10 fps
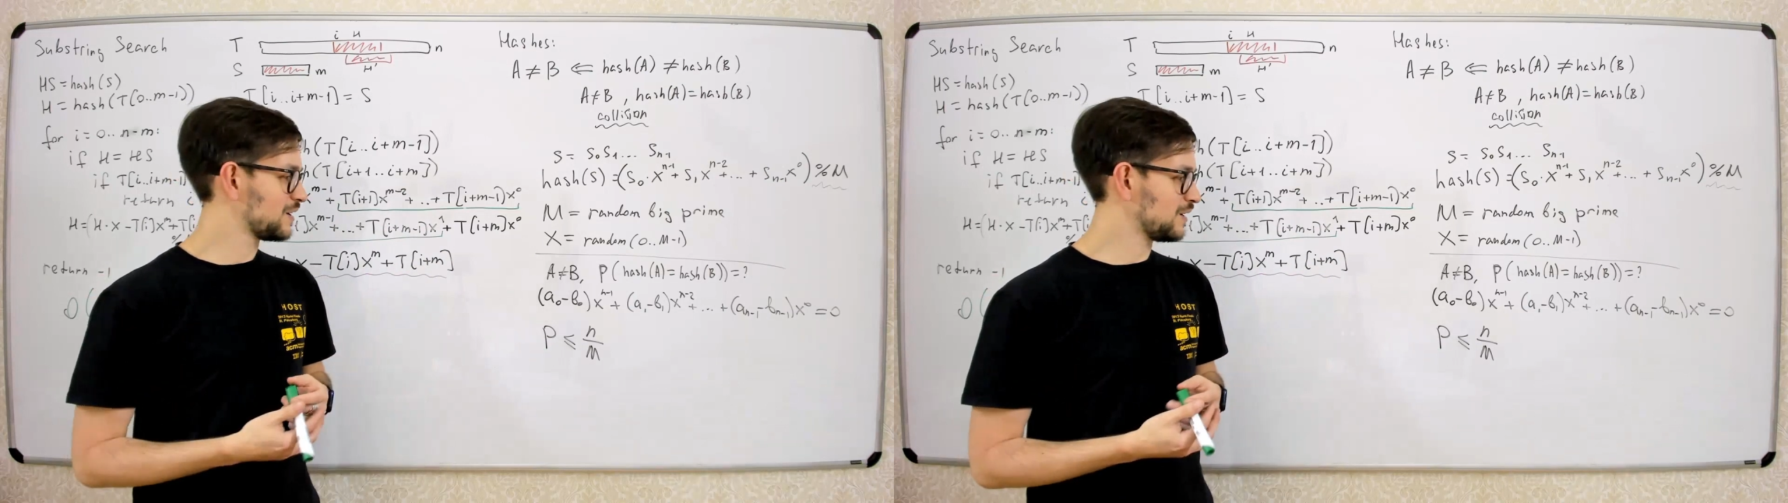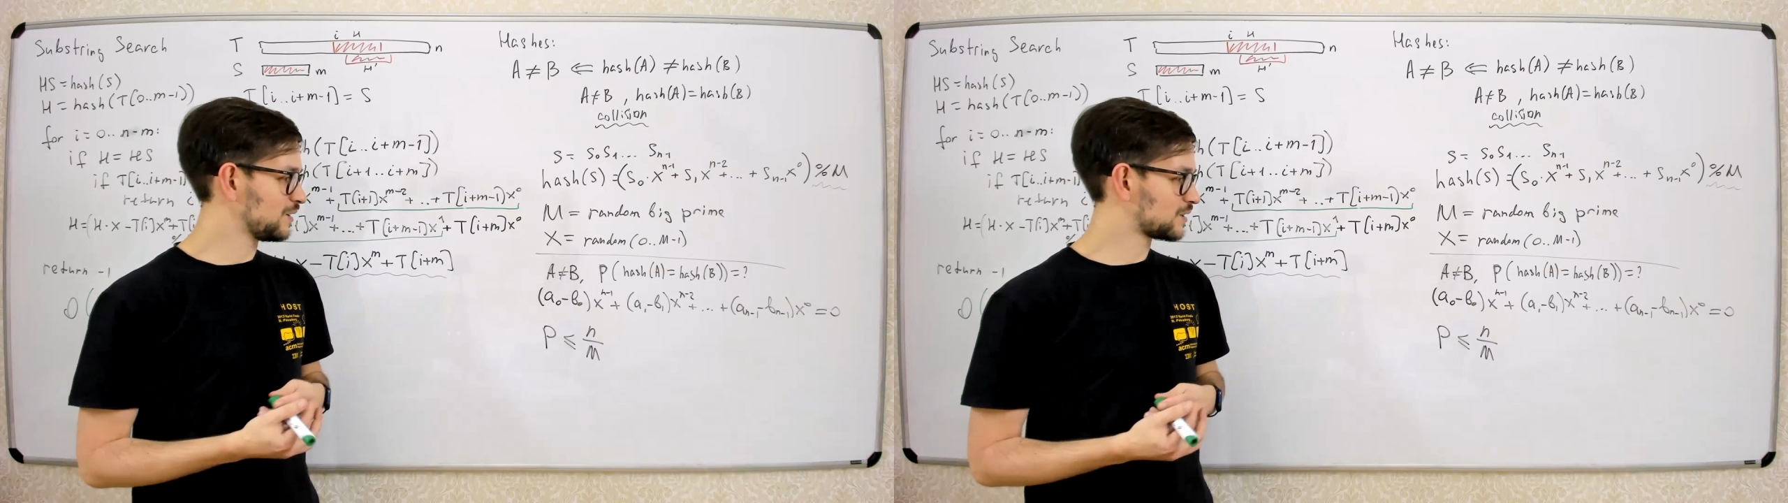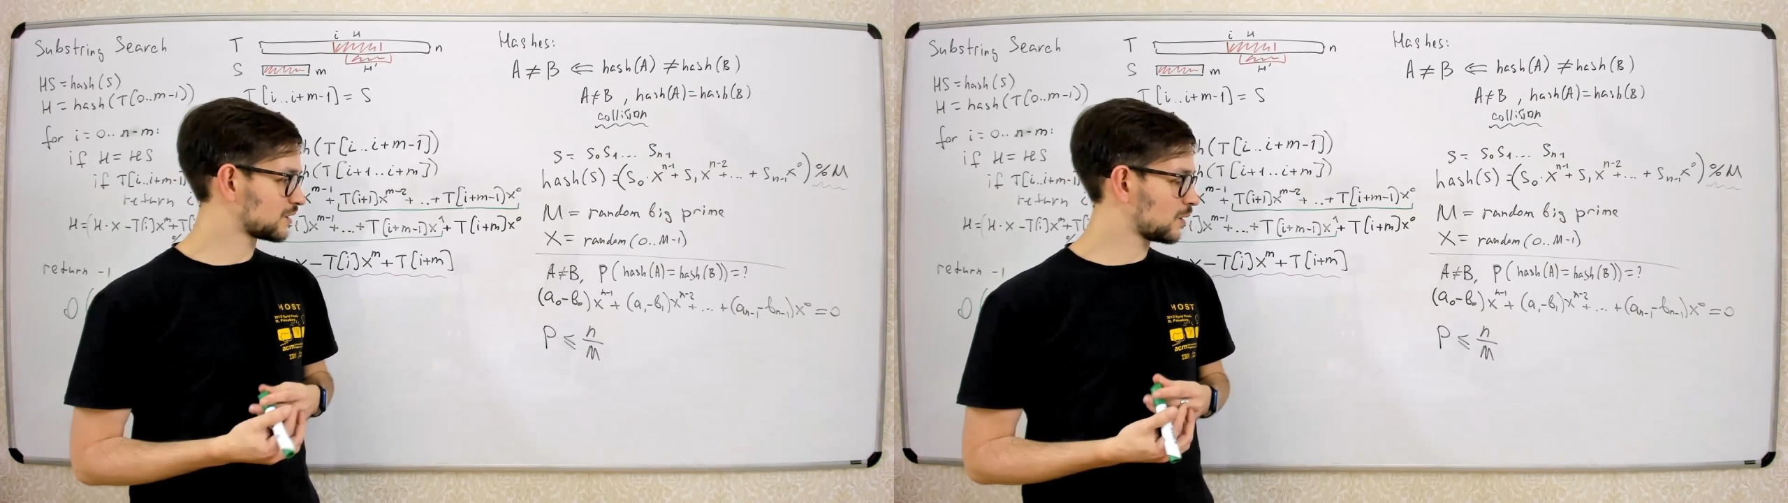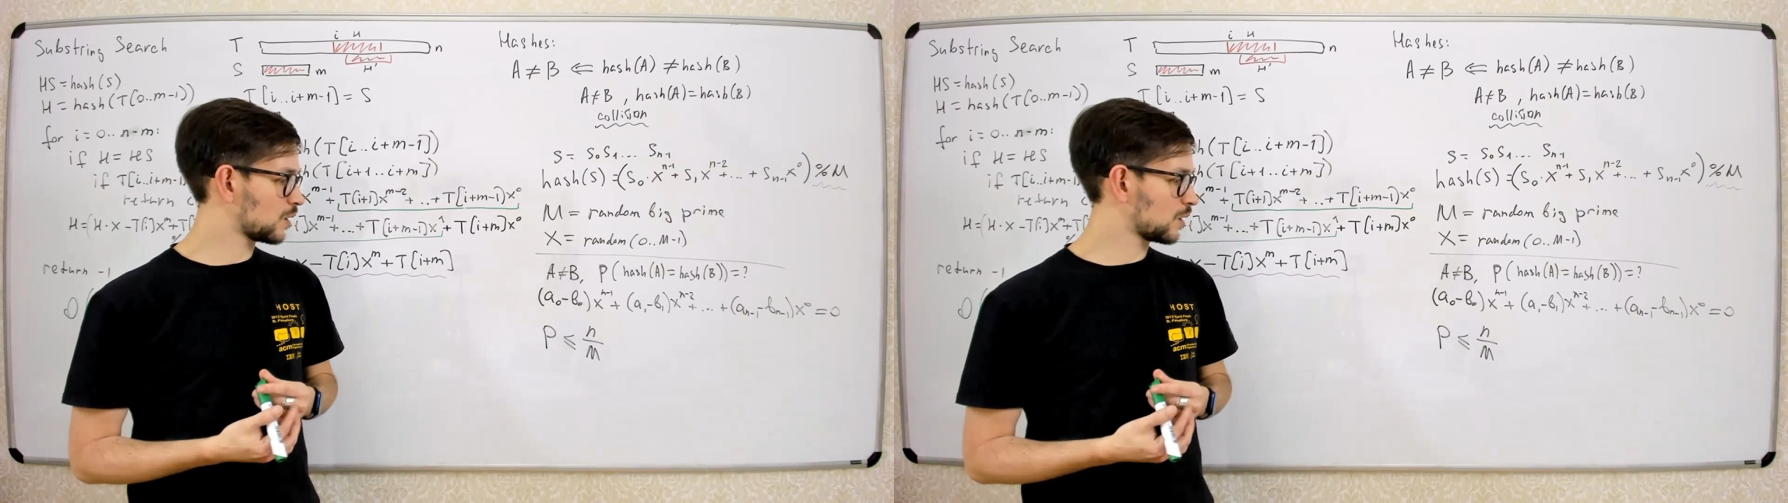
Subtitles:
int